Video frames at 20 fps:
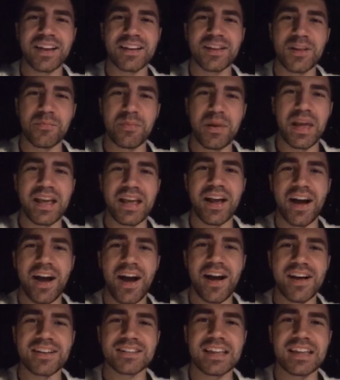And the
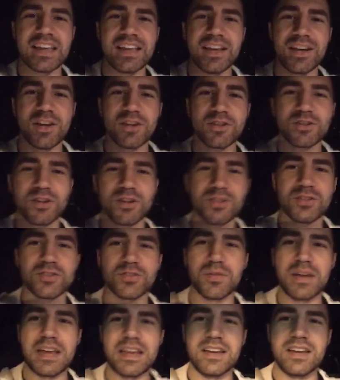big husky.
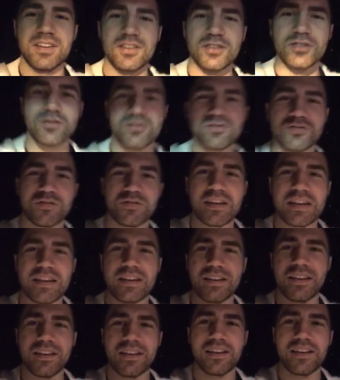Turn the screen. Turn the
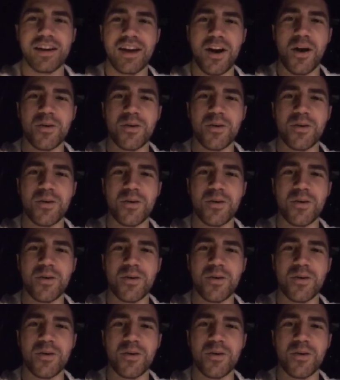screen.